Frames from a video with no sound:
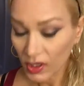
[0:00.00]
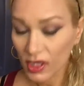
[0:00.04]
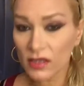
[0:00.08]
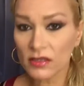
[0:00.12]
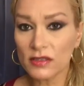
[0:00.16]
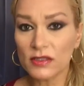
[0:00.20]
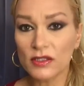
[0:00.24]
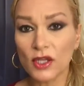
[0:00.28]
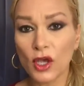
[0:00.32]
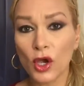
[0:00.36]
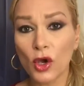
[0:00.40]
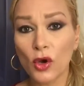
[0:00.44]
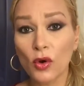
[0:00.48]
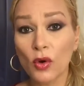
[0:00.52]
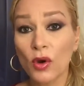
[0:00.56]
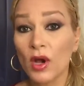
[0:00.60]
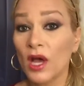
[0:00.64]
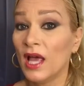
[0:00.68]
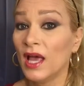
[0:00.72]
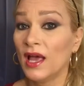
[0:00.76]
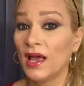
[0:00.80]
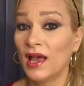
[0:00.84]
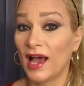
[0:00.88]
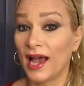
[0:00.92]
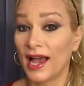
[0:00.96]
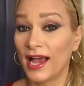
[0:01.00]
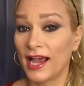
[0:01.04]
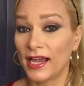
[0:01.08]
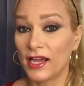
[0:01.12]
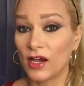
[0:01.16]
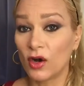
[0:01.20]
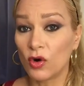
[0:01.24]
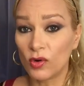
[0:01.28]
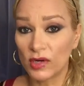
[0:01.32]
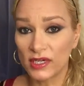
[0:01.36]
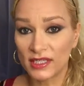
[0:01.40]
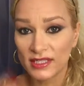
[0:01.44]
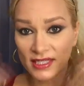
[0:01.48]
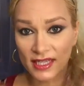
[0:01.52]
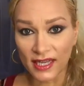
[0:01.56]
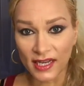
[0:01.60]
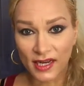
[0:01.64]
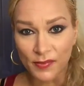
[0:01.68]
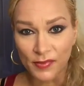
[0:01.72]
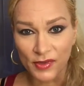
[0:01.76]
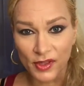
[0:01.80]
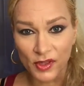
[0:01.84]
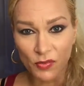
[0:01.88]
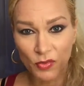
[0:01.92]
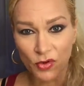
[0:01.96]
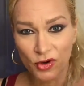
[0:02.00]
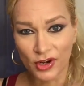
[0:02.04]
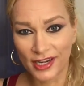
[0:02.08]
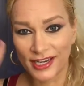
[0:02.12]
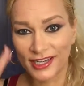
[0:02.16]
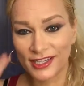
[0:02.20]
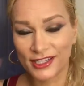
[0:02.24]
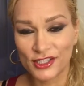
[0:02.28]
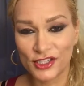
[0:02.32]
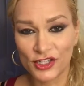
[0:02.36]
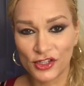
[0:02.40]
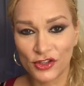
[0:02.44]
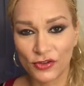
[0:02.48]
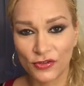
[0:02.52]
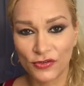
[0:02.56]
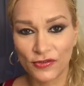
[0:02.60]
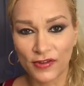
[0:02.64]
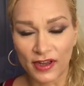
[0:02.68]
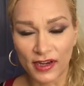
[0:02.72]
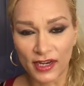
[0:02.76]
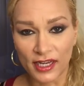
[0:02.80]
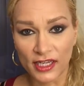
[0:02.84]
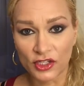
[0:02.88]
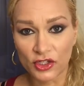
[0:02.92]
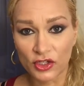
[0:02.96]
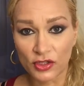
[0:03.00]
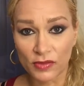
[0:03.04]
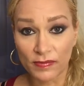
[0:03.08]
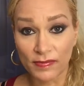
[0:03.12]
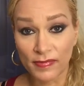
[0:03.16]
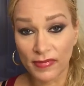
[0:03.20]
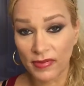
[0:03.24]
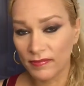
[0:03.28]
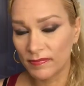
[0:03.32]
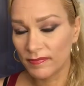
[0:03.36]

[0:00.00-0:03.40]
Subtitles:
So I always get up in the morning and do foundation,